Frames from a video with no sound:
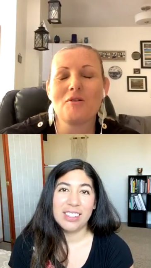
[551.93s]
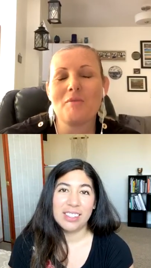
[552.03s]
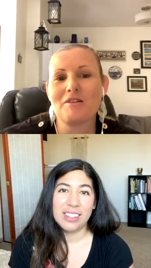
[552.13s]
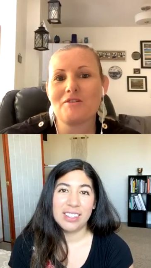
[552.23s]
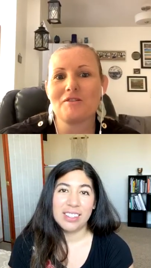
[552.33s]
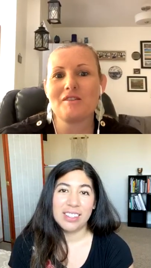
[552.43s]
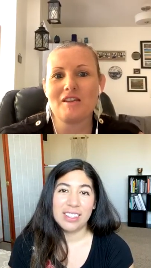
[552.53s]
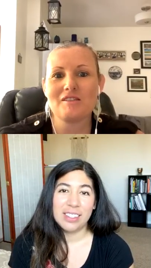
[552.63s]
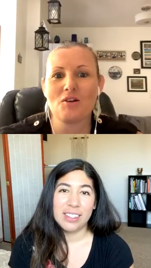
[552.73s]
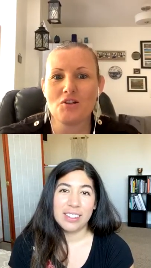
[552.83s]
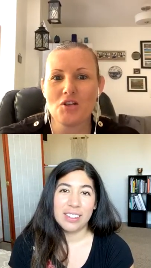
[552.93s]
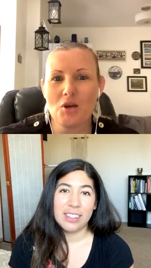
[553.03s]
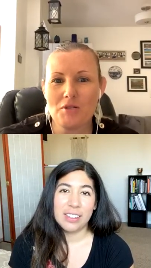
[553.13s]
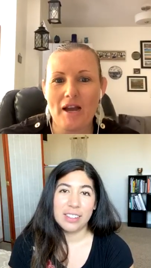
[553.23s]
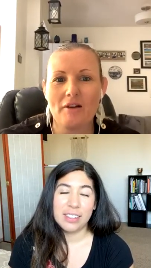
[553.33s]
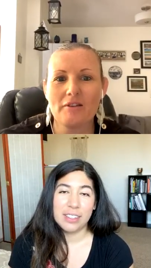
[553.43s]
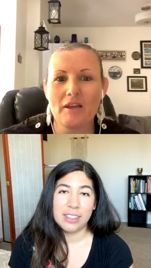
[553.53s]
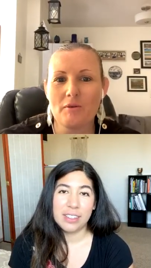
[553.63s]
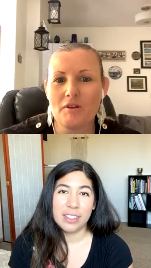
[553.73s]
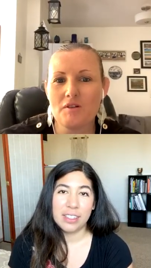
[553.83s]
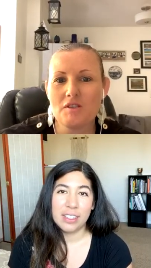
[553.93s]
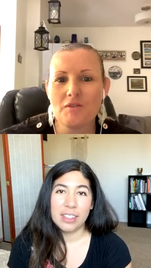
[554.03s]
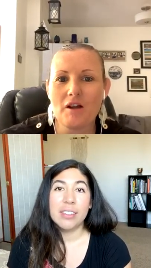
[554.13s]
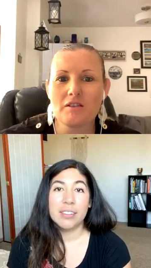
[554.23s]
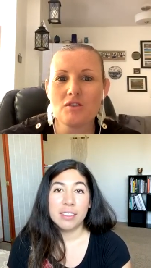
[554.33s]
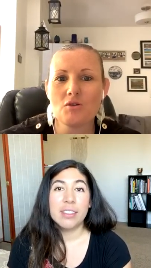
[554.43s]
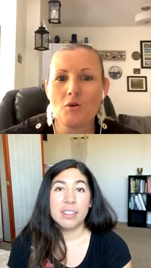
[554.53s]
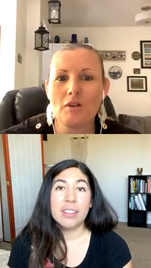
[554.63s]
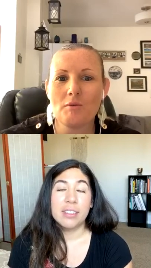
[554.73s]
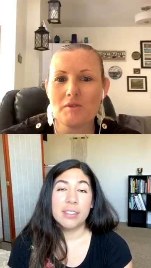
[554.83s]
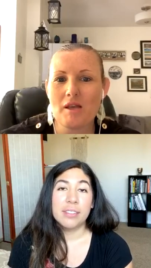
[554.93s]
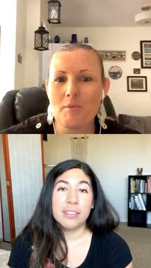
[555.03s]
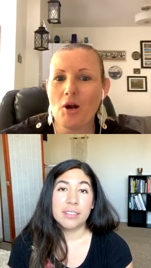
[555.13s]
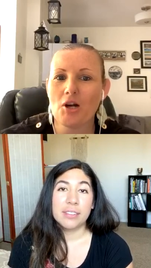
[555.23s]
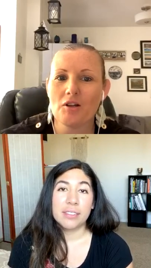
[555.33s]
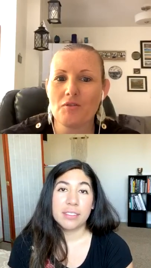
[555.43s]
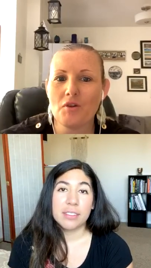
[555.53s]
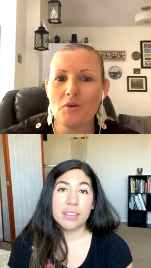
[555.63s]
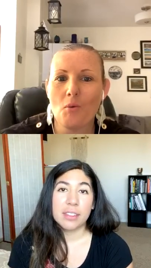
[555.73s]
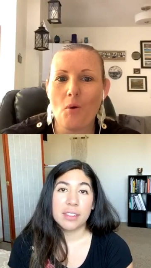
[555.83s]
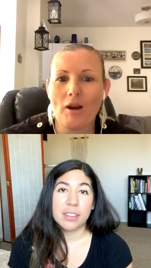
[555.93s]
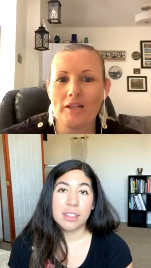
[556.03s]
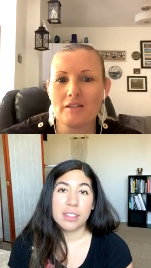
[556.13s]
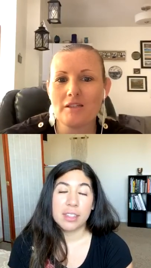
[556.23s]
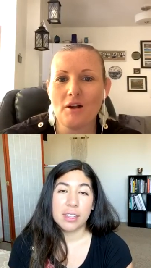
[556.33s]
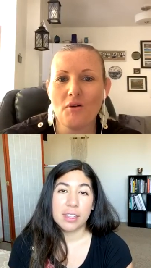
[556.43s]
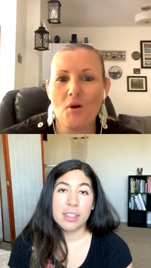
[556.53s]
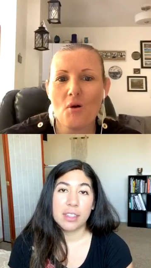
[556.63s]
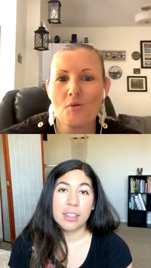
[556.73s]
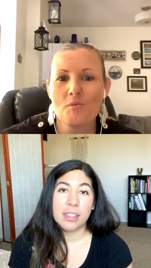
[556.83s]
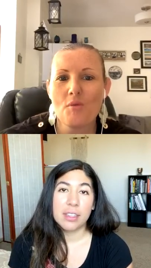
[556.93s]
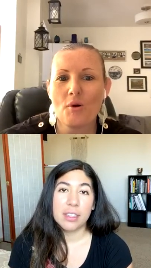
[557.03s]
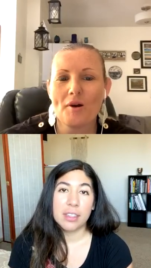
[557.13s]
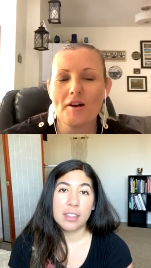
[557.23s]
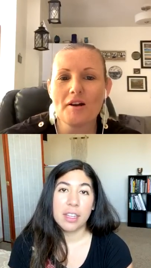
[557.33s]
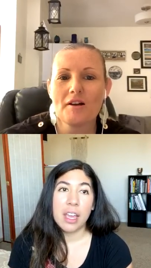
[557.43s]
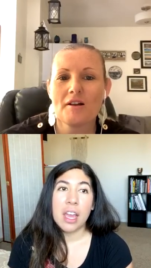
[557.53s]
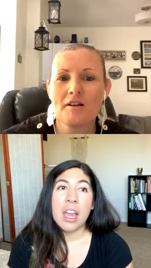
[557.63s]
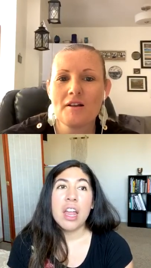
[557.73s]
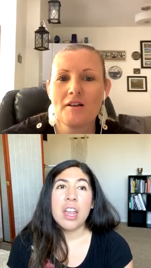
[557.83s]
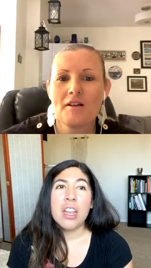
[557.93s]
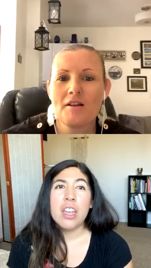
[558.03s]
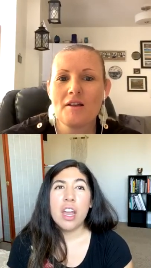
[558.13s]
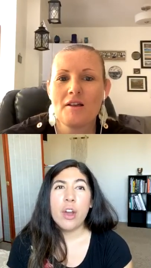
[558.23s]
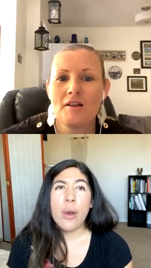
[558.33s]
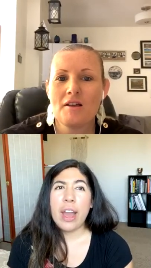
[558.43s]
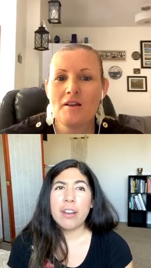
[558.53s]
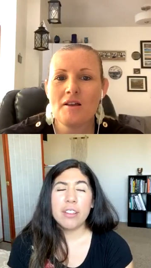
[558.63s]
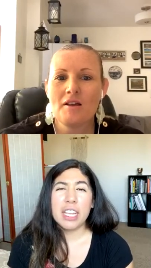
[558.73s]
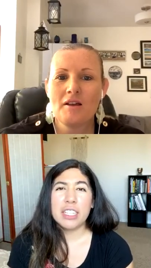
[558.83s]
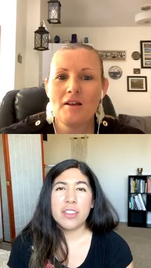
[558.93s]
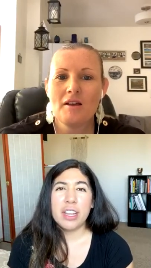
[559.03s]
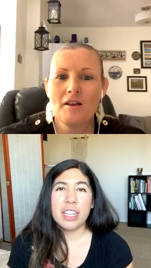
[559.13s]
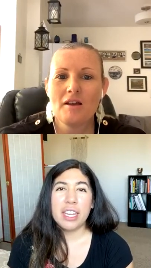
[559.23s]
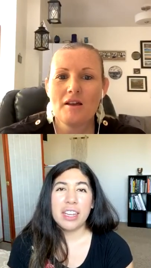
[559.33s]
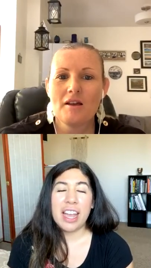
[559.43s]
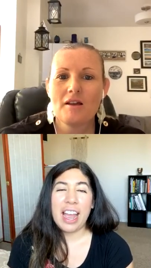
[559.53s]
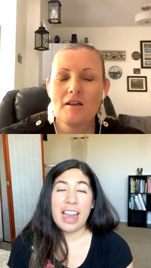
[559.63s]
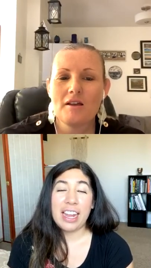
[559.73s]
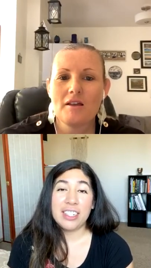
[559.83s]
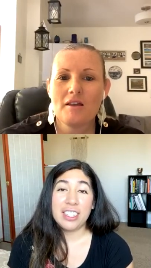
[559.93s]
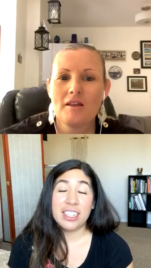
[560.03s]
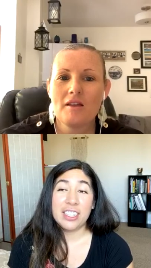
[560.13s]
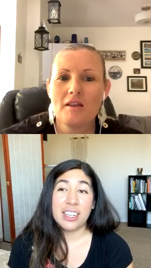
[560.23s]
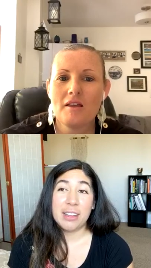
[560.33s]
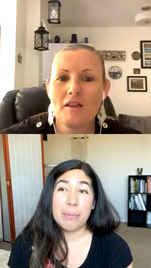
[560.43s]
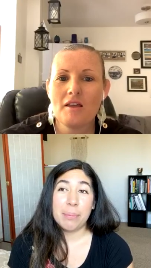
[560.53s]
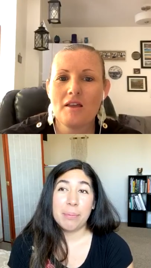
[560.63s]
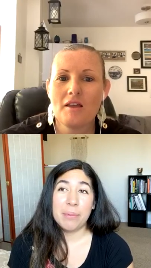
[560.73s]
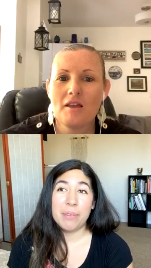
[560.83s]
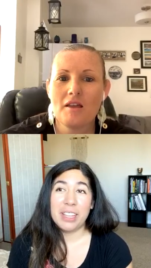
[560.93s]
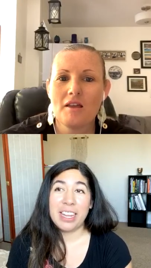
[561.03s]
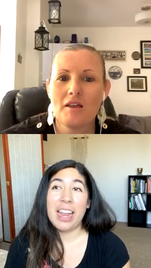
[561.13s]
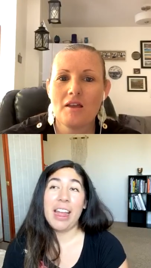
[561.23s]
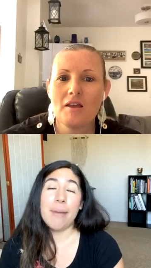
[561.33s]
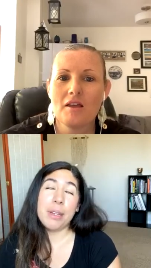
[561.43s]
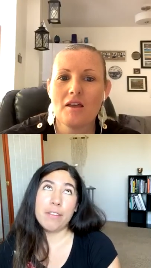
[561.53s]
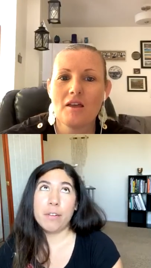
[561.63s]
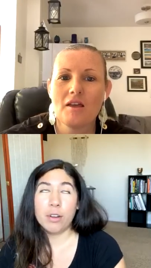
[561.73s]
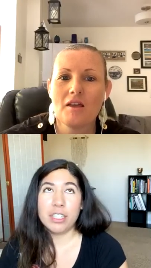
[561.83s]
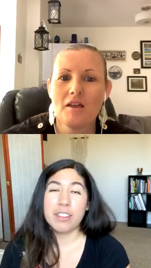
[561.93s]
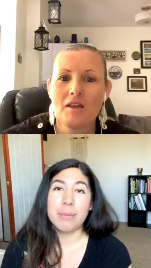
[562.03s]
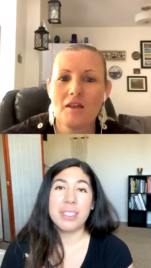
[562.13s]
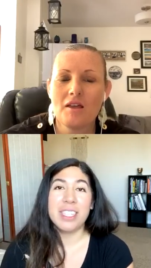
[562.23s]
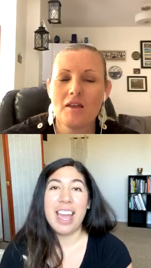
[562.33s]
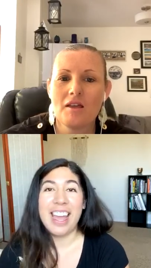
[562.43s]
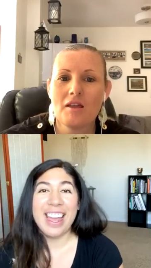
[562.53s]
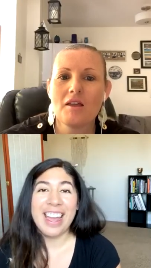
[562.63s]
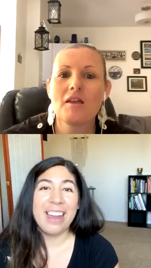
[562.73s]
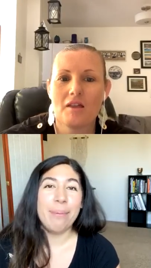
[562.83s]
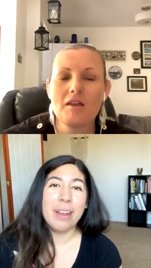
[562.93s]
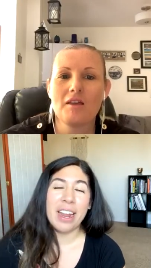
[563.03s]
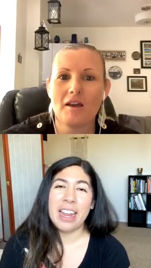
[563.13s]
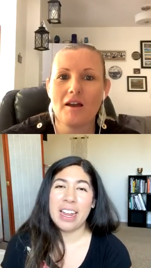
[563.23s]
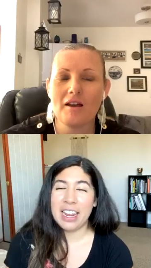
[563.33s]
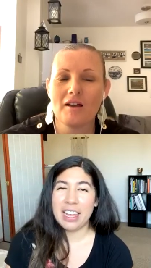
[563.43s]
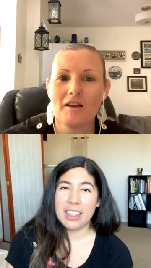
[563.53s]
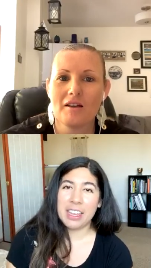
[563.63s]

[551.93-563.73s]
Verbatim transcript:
Speaker 1: mental state started to go down like when your stuff got stolen was that part of you wanting to go home or
Speaker 2: no i don't think so i think it, i actually took it like I, I, mean of course i was upset but i yeah. i think i